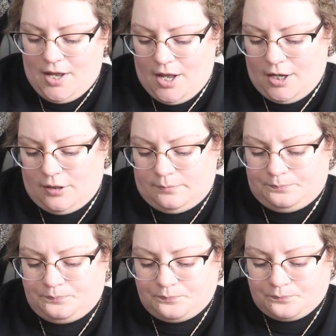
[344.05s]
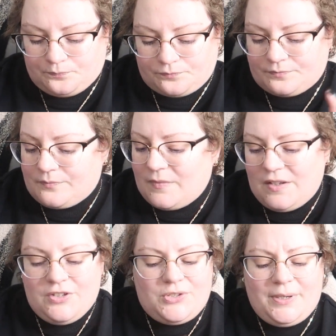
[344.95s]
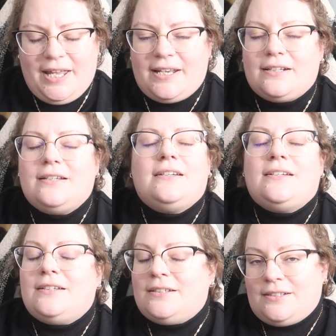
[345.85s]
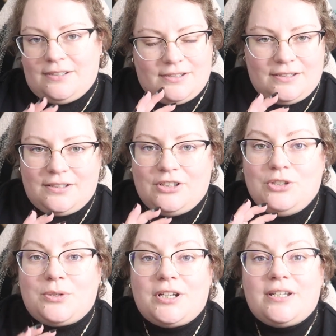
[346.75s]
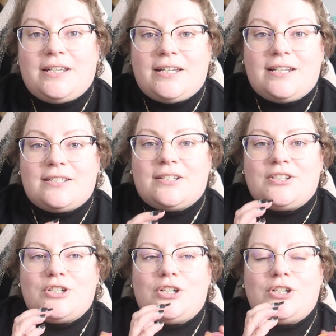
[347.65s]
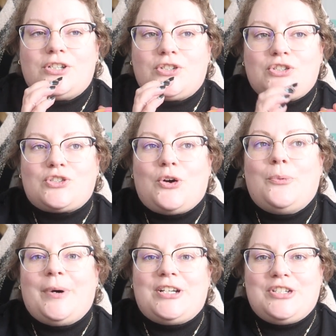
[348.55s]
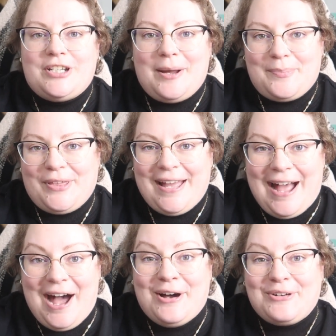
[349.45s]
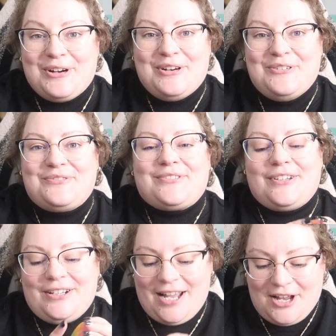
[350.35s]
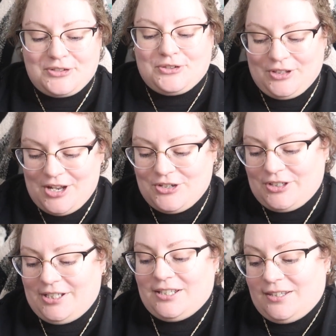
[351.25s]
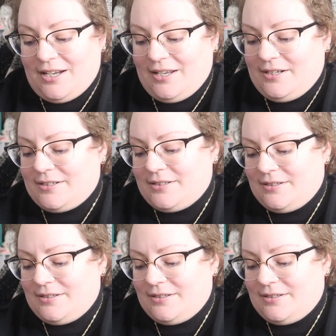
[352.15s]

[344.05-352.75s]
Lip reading: So again, you can get so much depth out of an astrologically aligned